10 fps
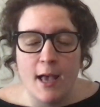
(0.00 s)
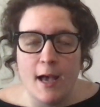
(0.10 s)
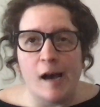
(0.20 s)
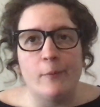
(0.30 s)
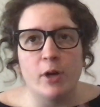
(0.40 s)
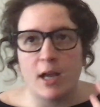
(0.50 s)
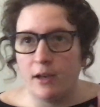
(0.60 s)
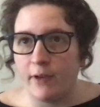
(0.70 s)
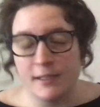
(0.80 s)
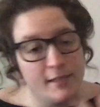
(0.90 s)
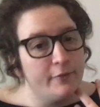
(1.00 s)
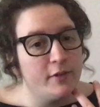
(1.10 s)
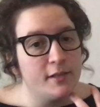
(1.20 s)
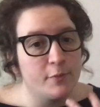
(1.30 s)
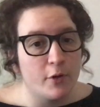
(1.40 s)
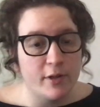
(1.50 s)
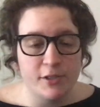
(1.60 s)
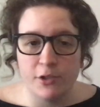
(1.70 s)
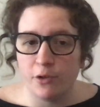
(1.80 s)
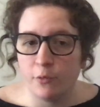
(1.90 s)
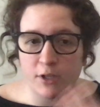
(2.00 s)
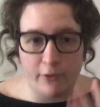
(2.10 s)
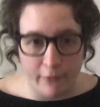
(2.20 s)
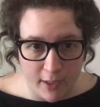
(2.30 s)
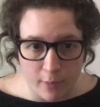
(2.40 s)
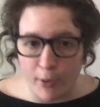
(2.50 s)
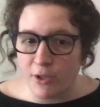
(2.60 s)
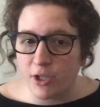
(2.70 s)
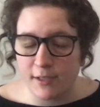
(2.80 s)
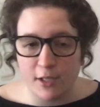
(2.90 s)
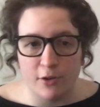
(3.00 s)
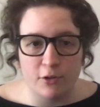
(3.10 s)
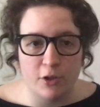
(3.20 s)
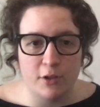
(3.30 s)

what kind of activities we're going to do, what the final project's going to look